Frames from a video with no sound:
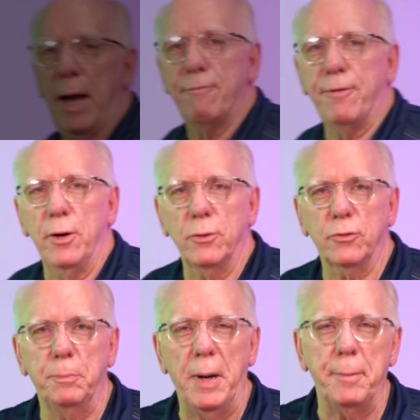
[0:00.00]

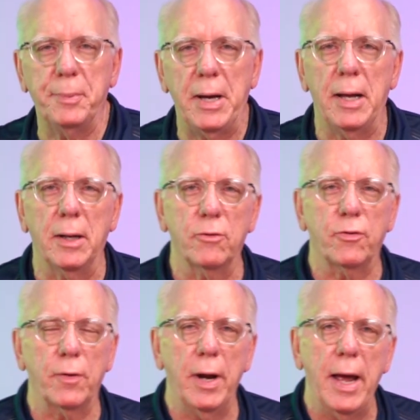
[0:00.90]
folks, Bob Collins
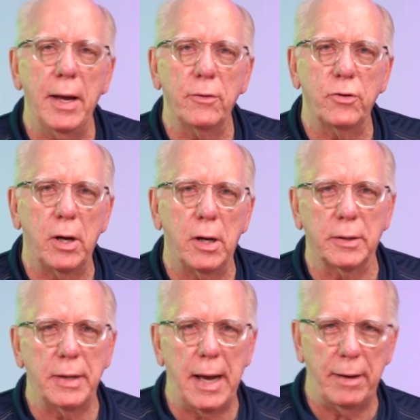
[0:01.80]
for
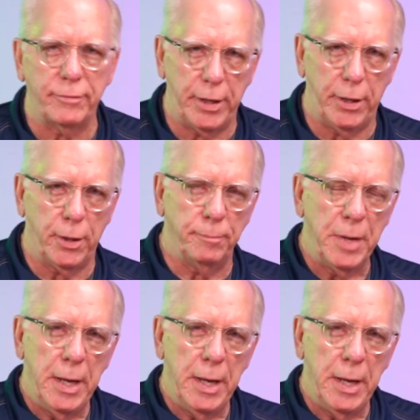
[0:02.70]
Edge-Hog Dive Gear.